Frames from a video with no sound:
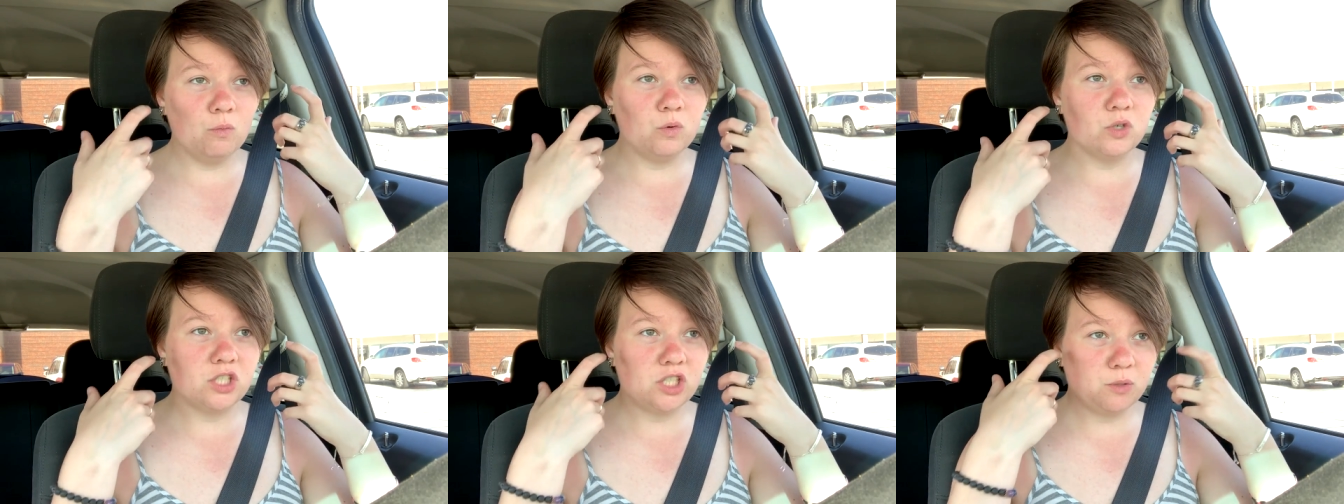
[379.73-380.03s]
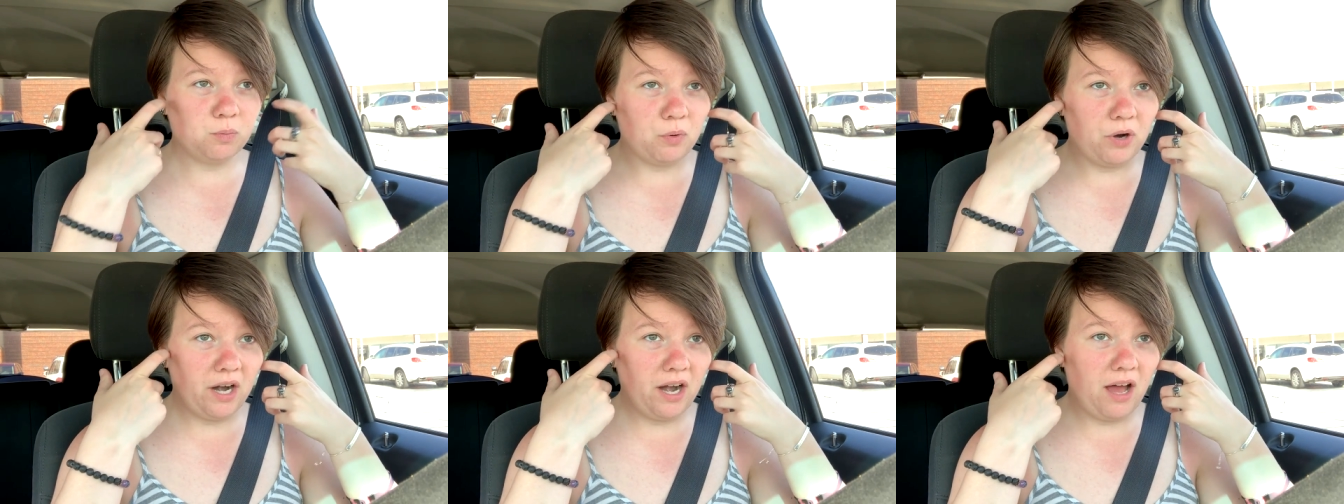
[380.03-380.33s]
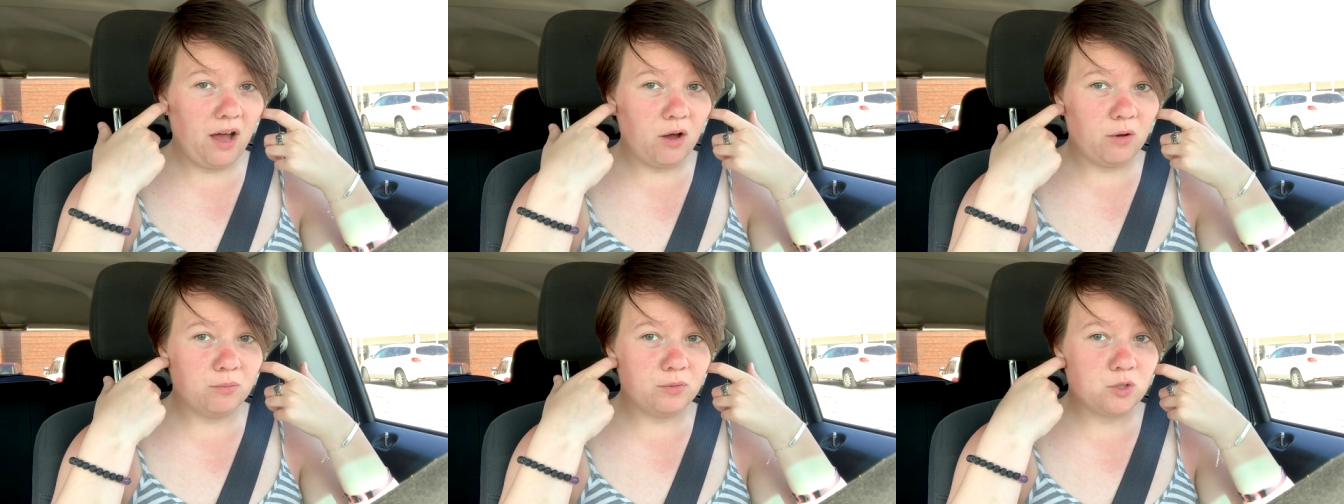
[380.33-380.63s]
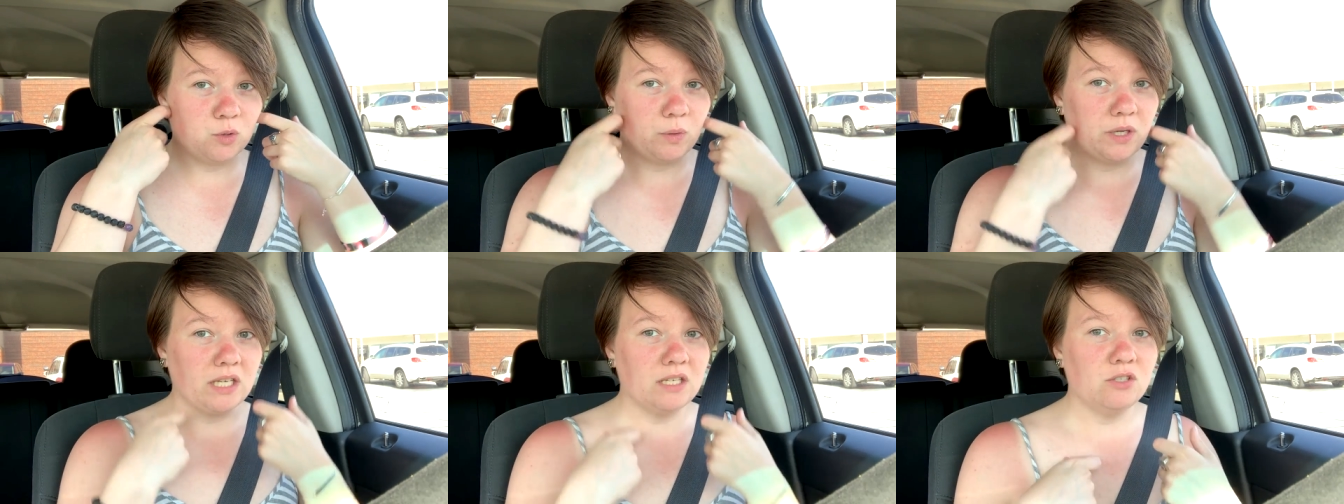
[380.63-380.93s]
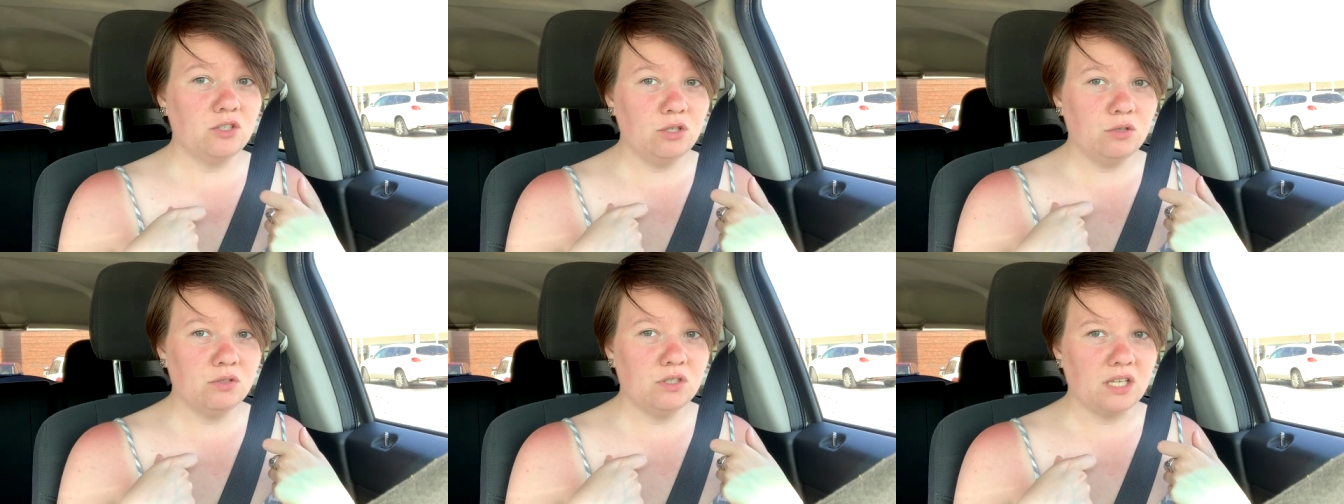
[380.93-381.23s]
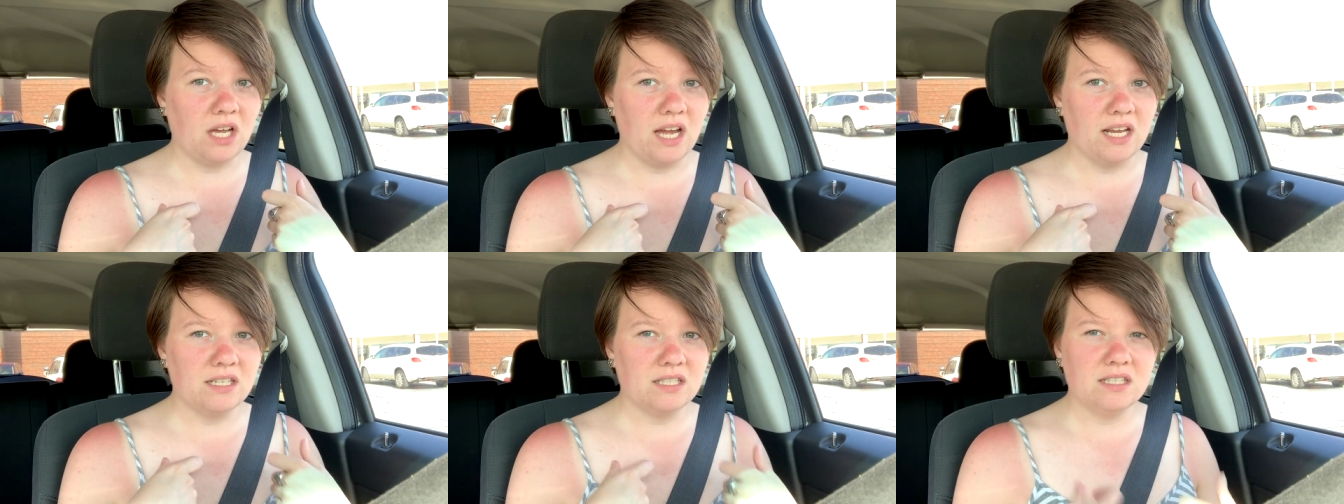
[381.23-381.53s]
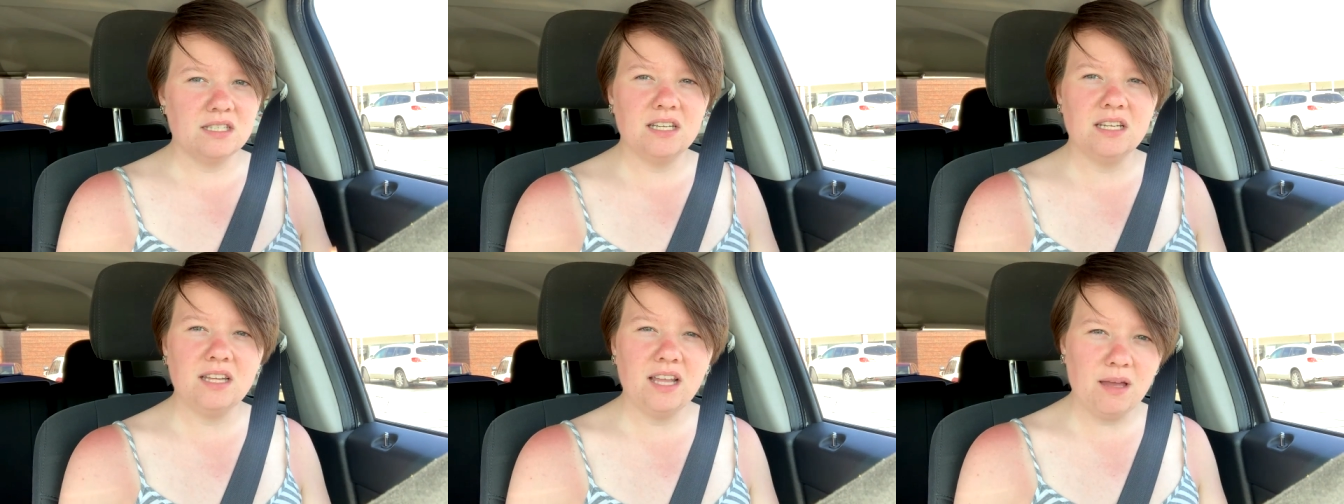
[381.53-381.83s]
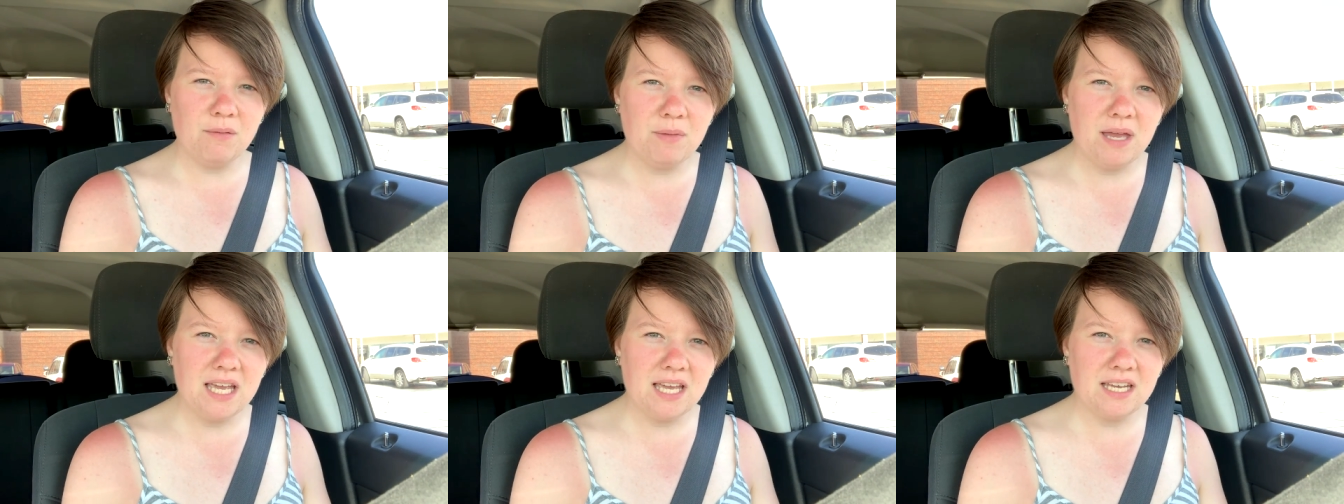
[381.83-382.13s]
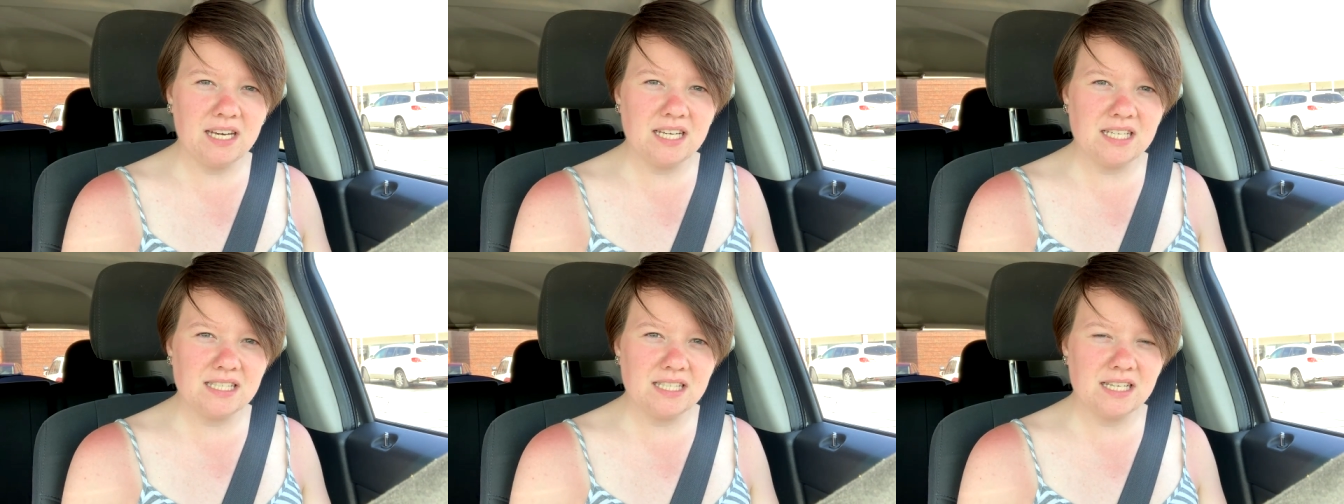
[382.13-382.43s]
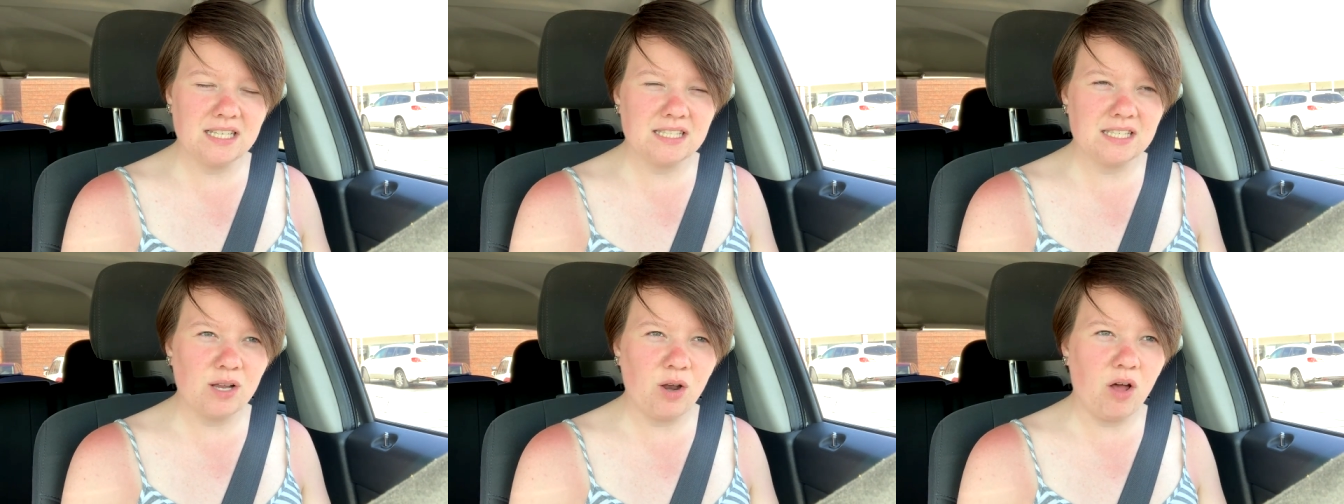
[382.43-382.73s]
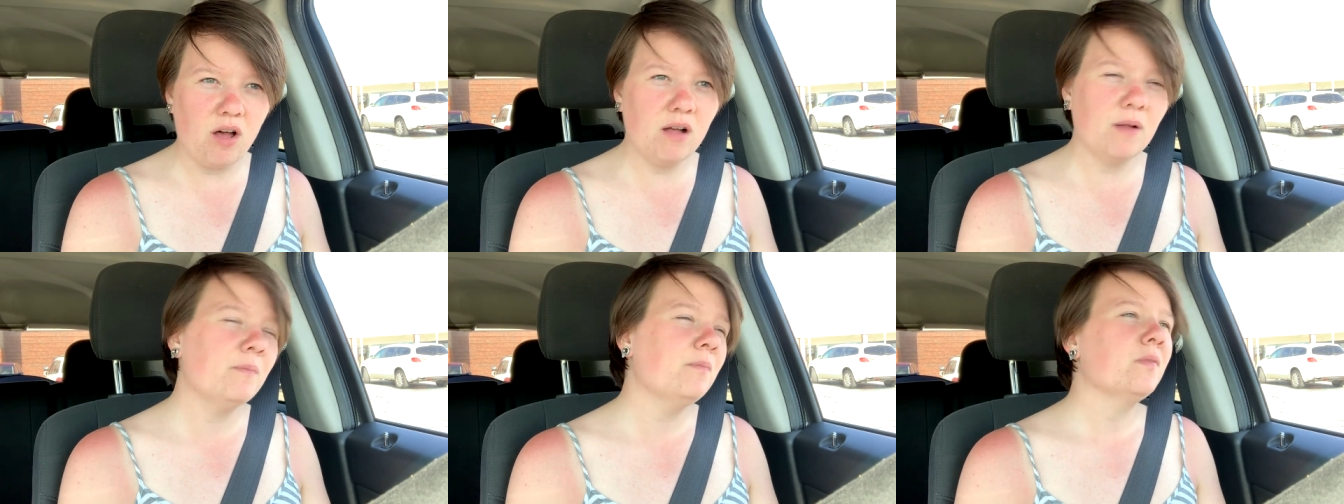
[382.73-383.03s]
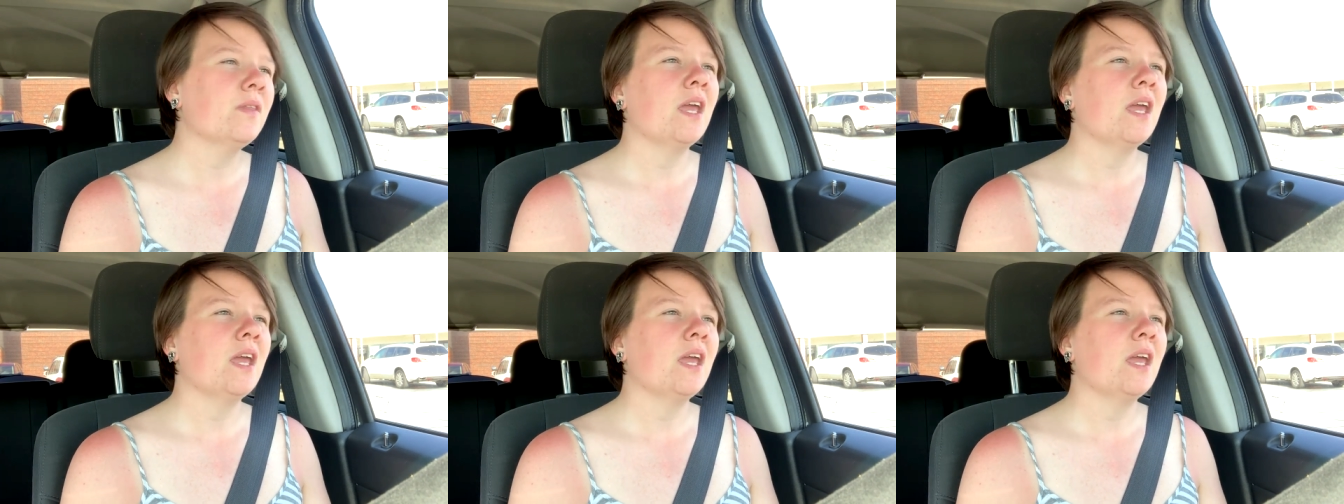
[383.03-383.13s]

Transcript: was spread out between two sides. Did that make any sense at all?